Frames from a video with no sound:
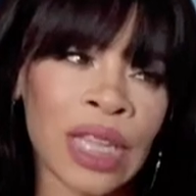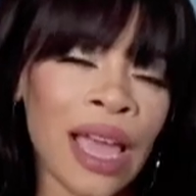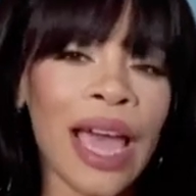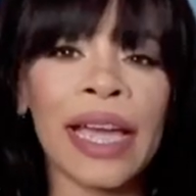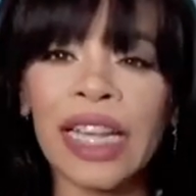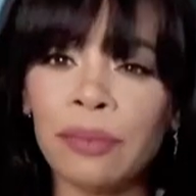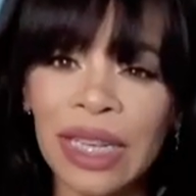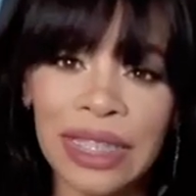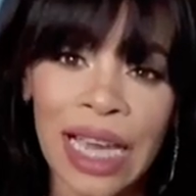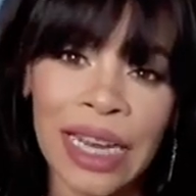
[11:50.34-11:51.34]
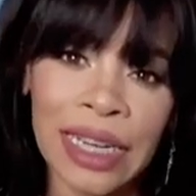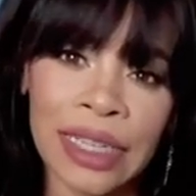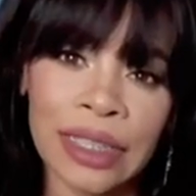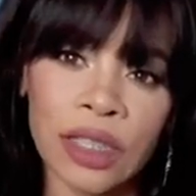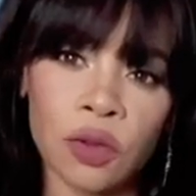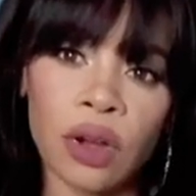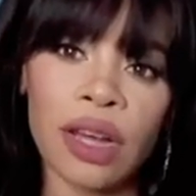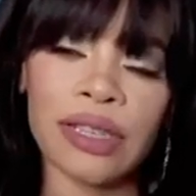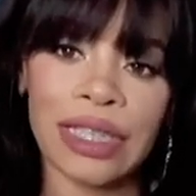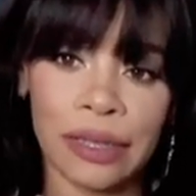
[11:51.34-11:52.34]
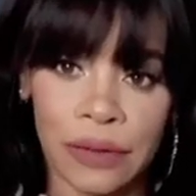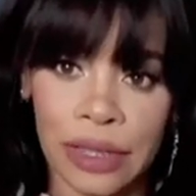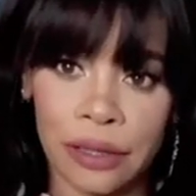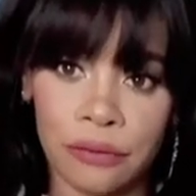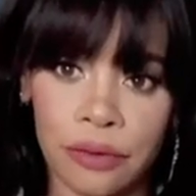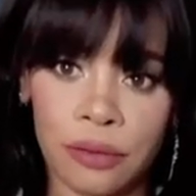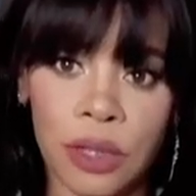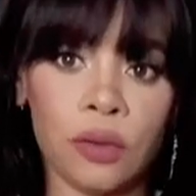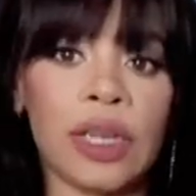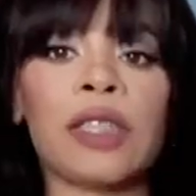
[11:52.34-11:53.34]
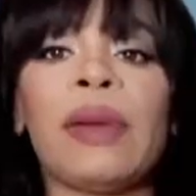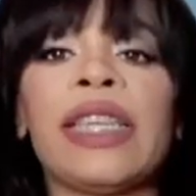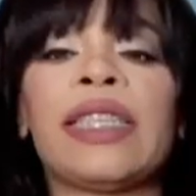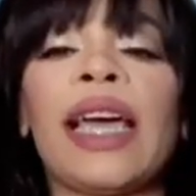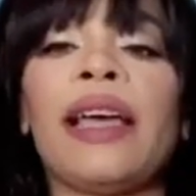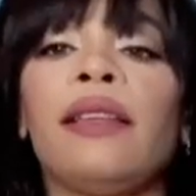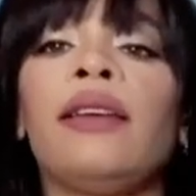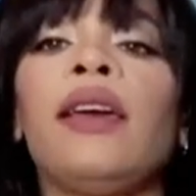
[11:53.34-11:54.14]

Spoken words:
I guess my style is, you know, conservative, you know, that's my style.